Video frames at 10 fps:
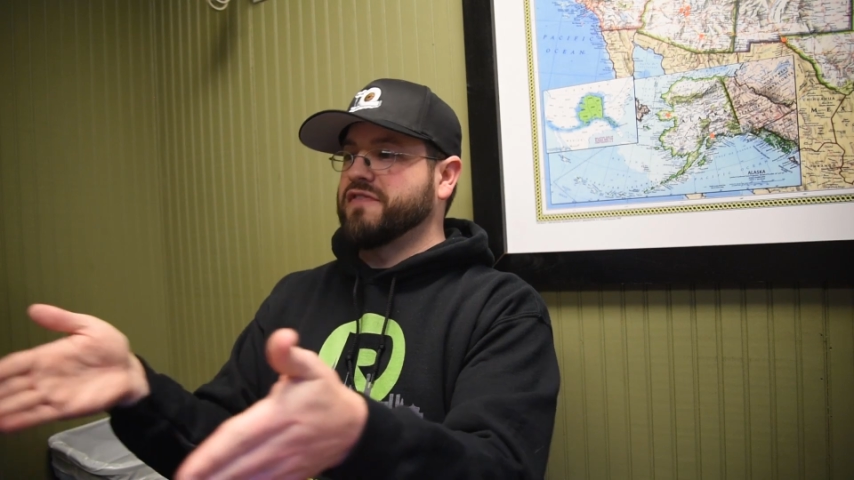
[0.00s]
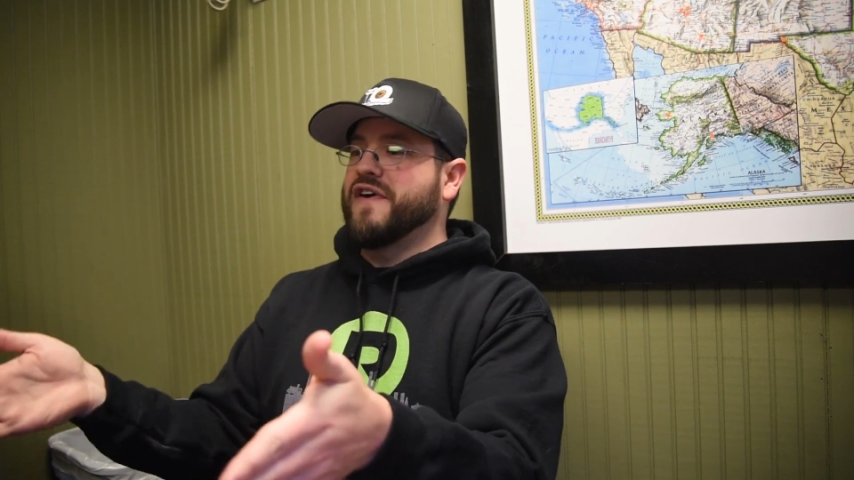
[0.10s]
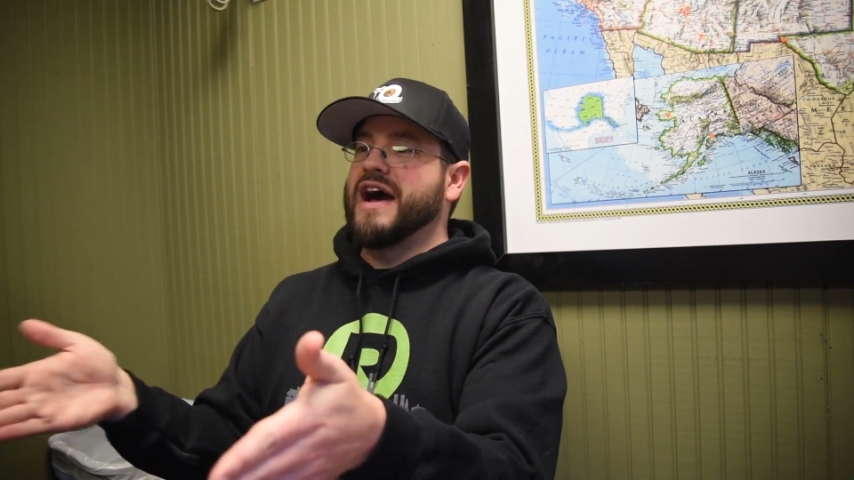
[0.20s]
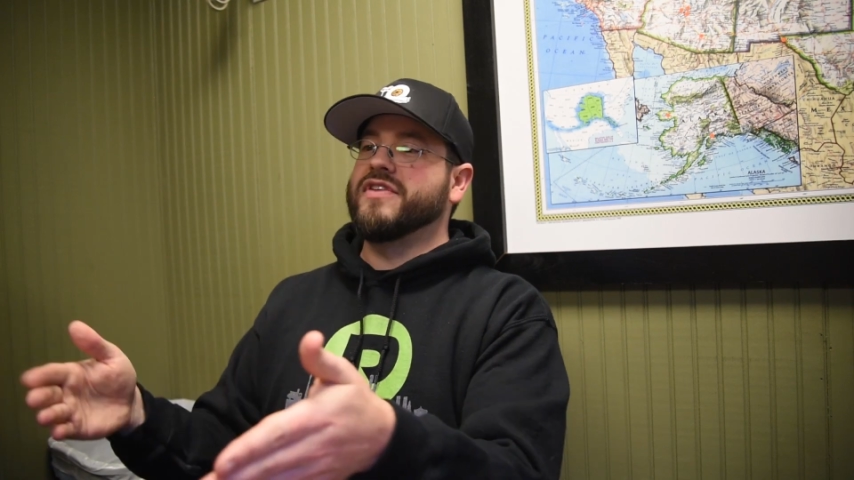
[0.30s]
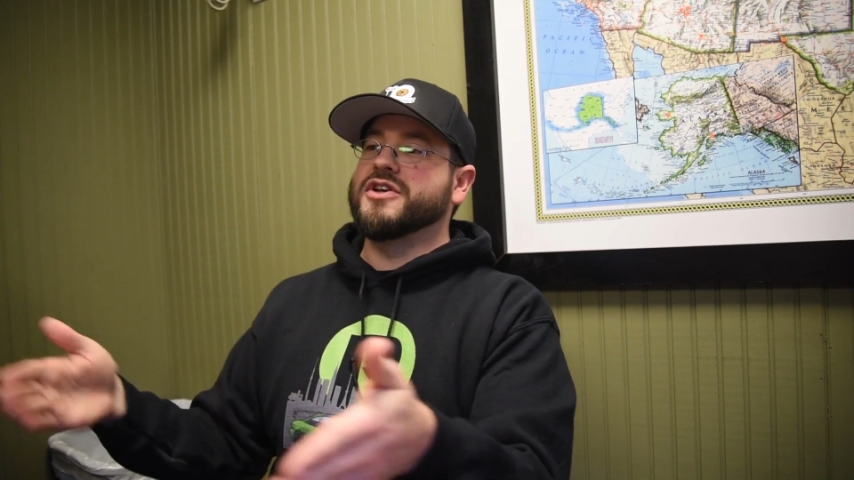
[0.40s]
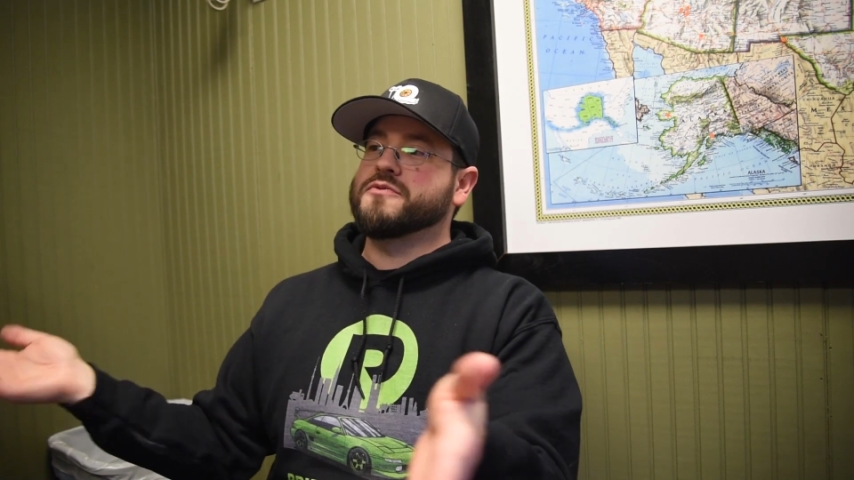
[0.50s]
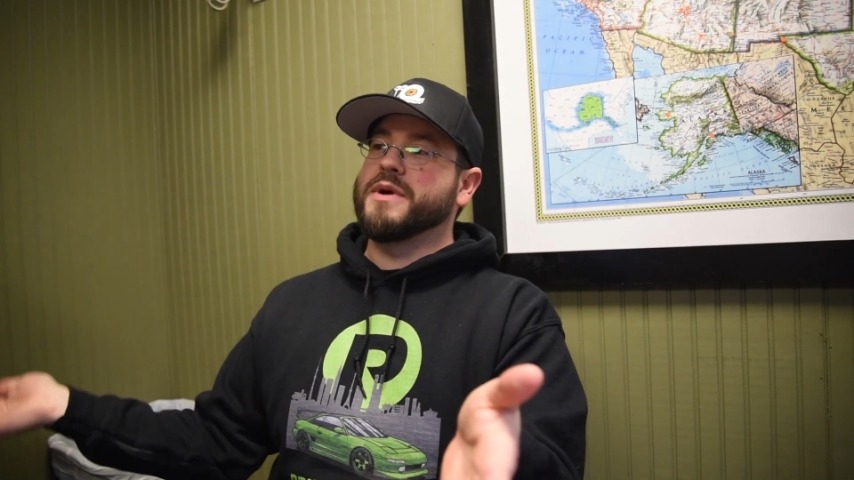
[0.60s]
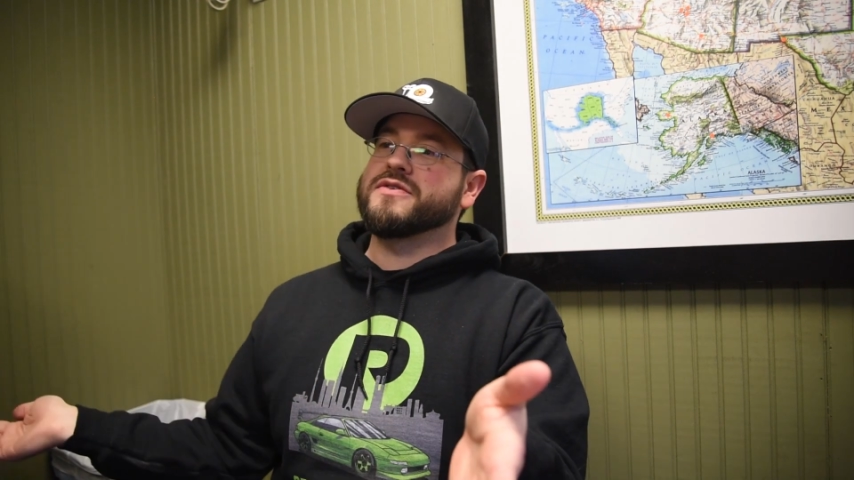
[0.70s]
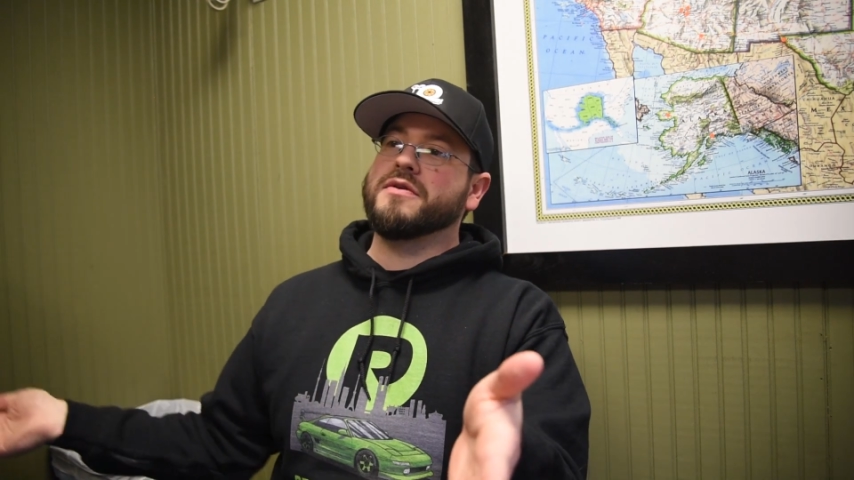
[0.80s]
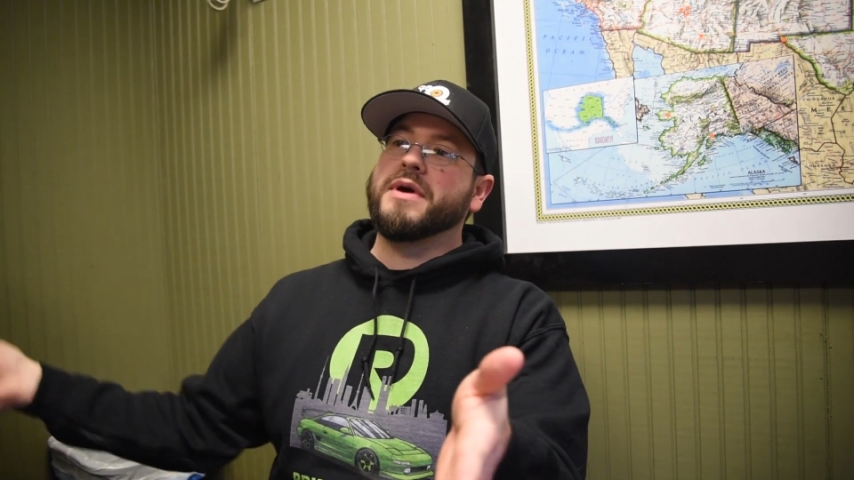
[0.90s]
5, they just
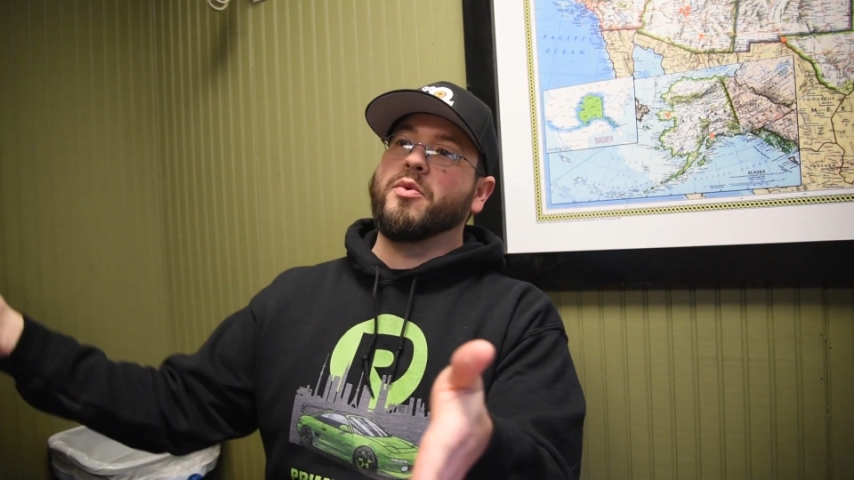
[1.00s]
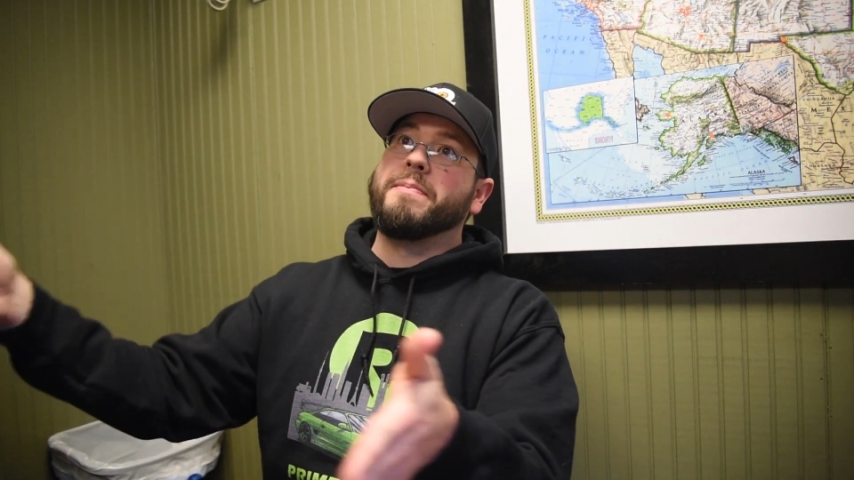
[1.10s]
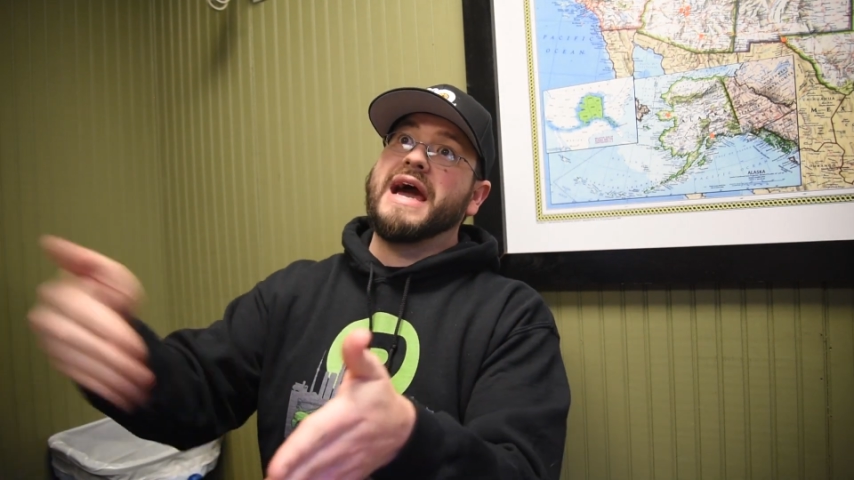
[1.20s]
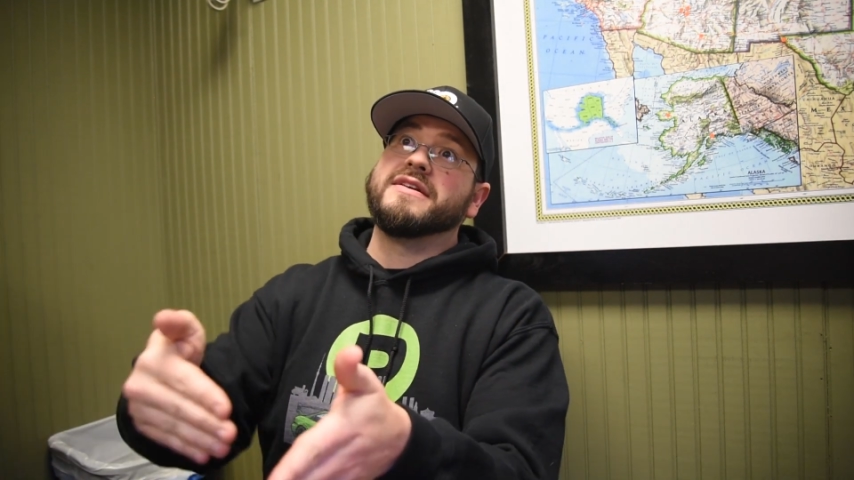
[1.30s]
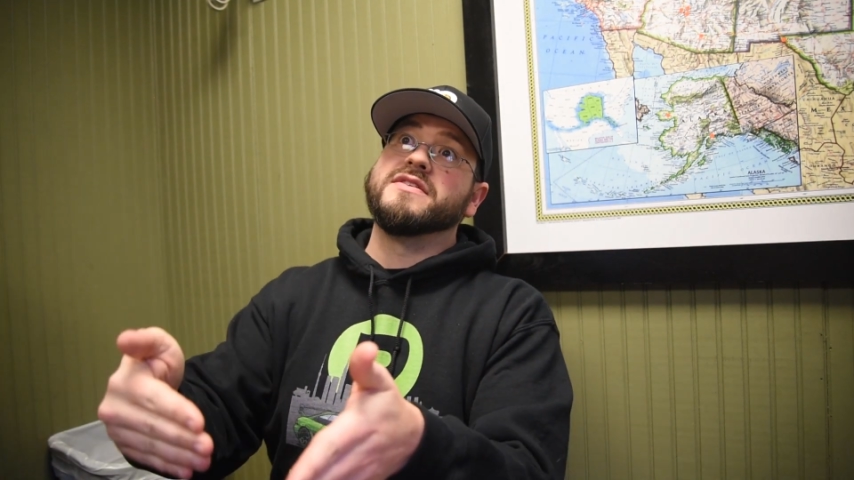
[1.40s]
basically went back